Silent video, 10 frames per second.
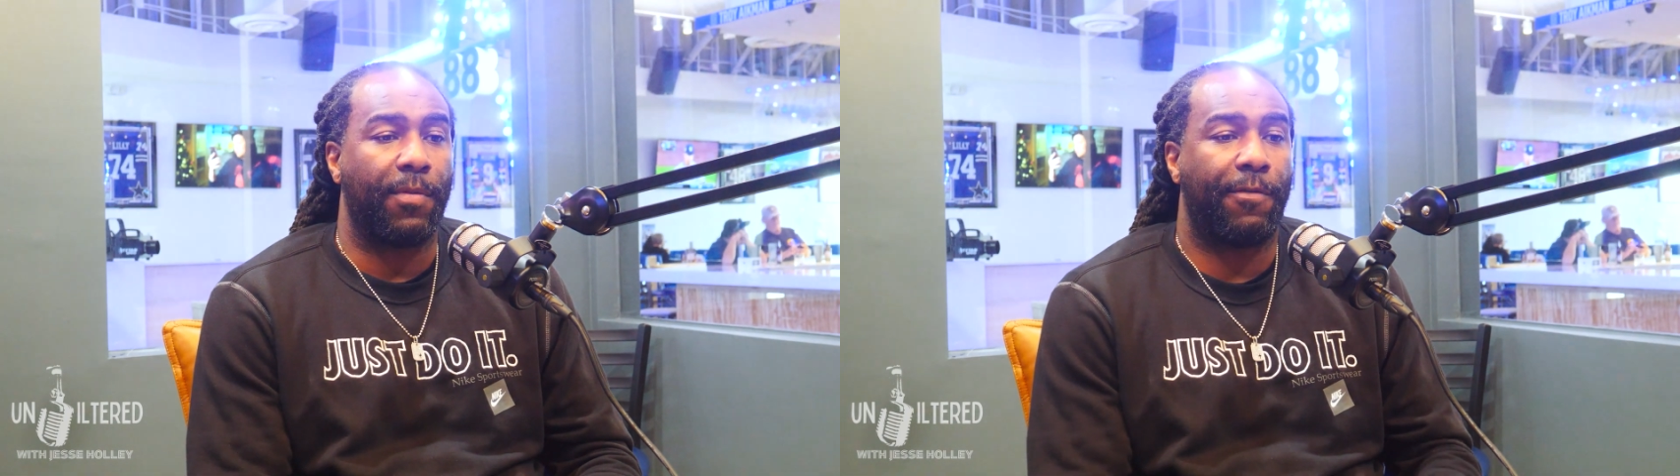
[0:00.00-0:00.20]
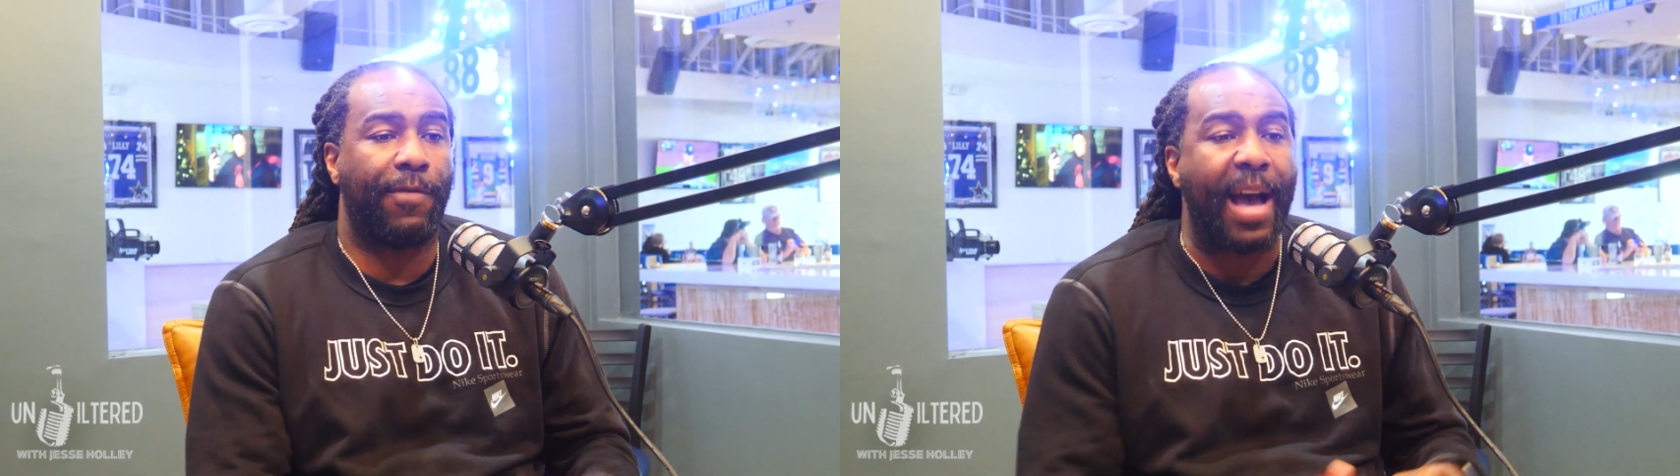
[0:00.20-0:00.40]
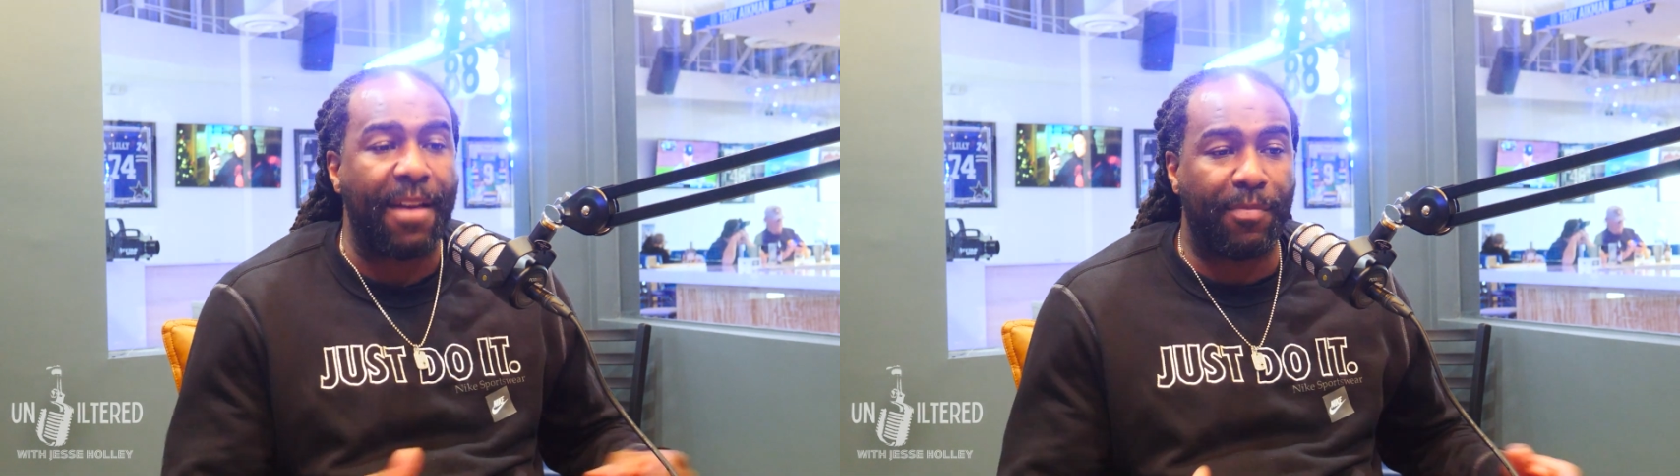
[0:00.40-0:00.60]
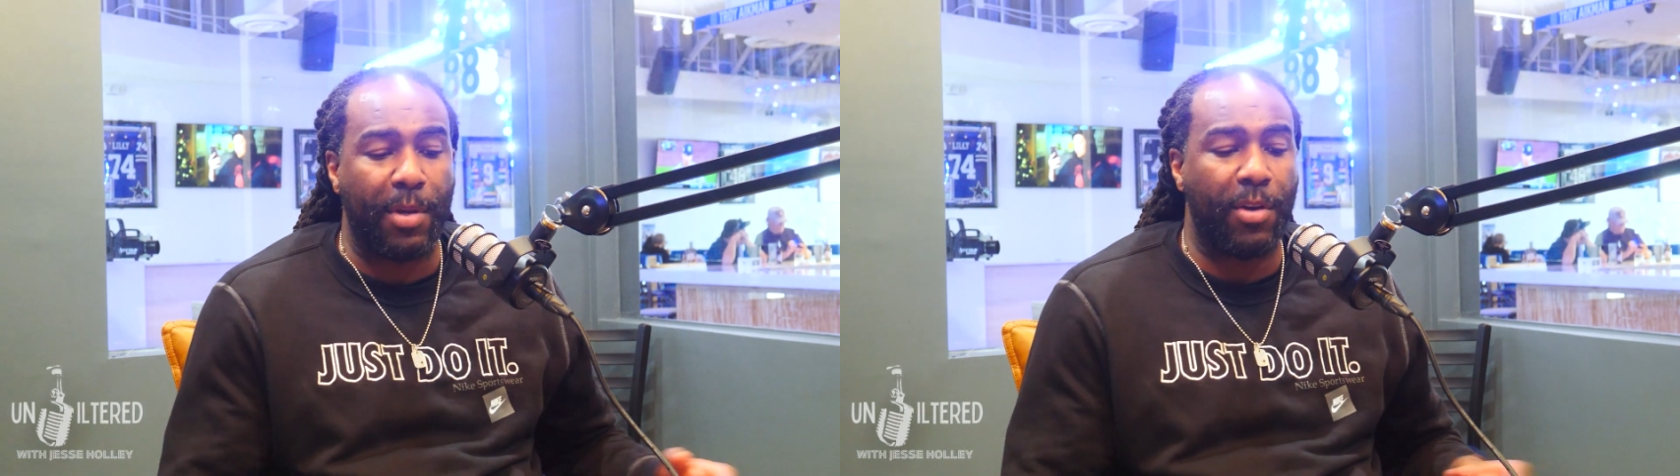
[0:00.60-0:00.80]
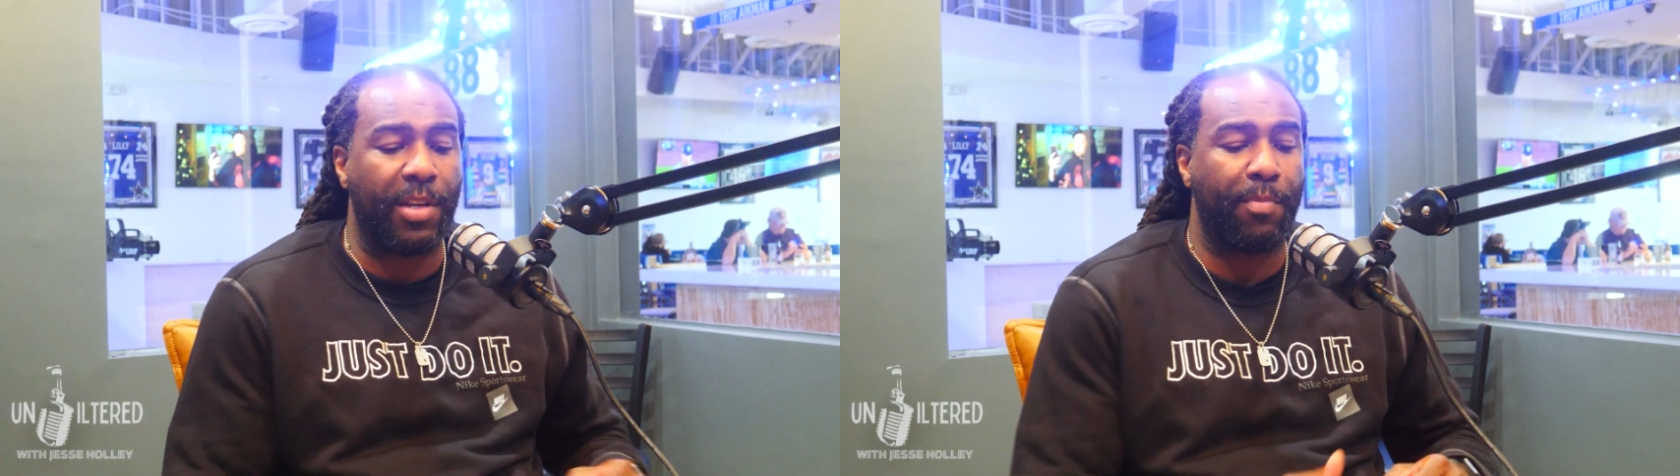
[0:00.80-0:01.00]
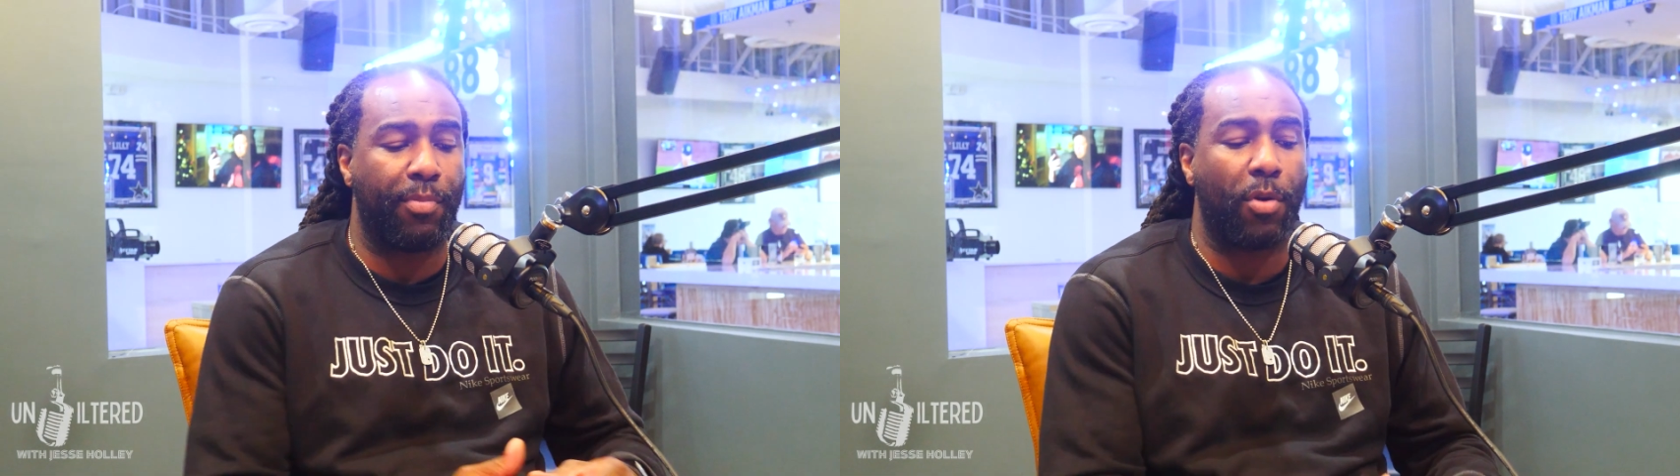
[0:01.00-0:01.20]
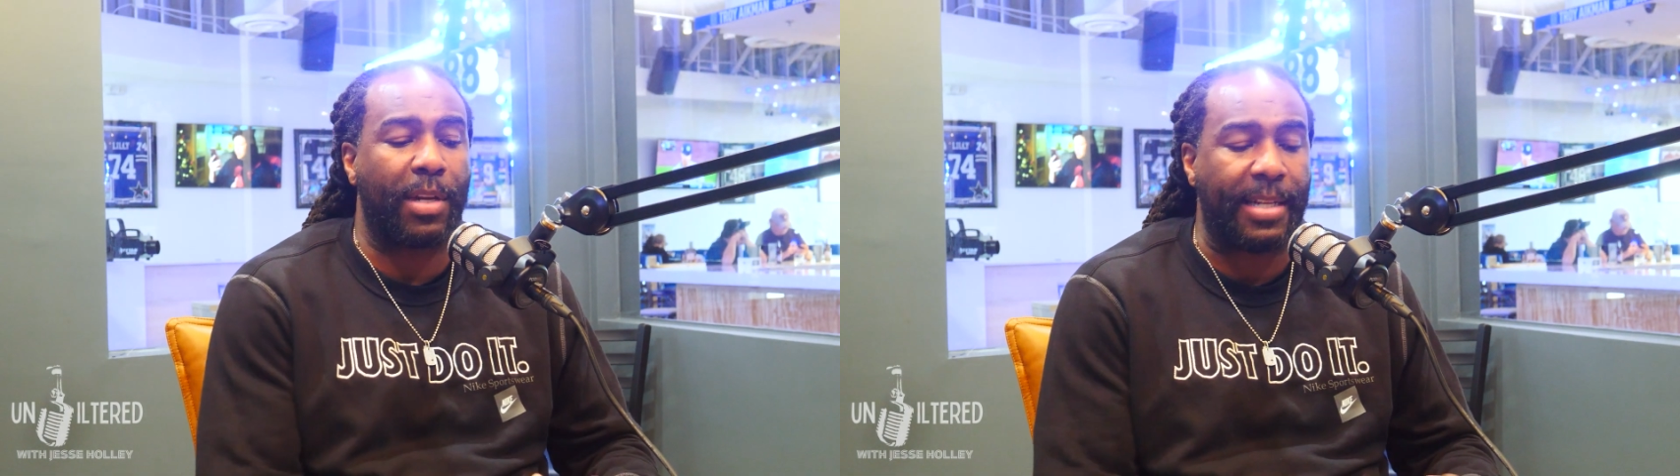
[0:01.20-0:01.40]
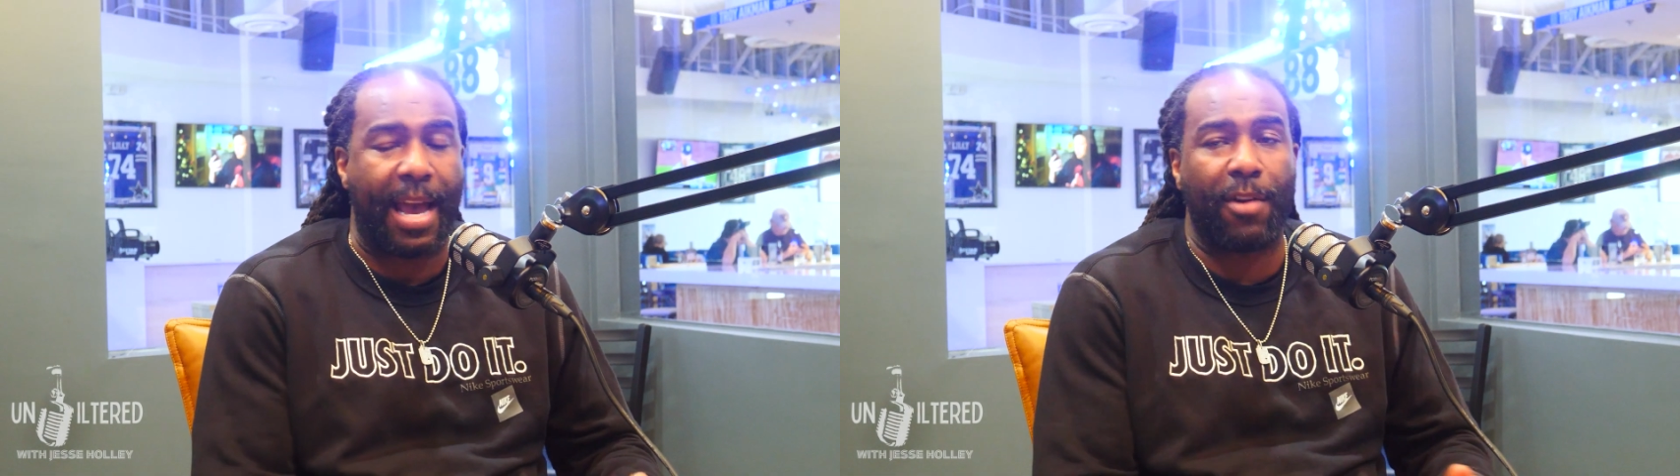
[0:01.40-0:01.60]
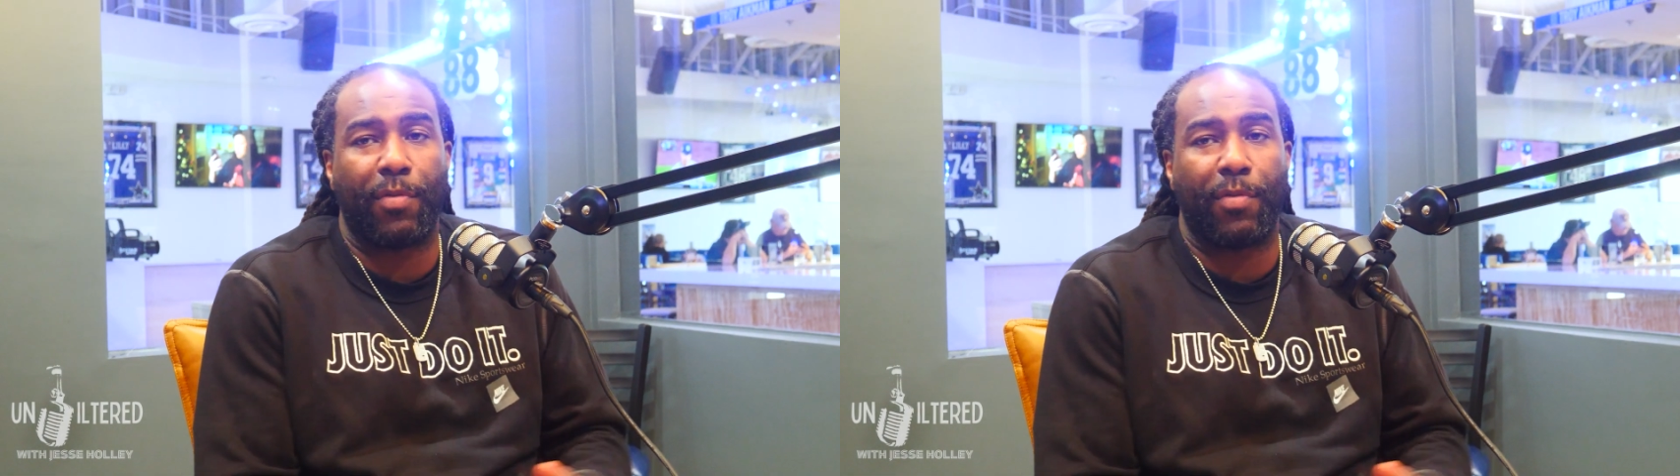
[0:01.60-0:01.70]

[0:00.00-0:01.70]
$5 million broken down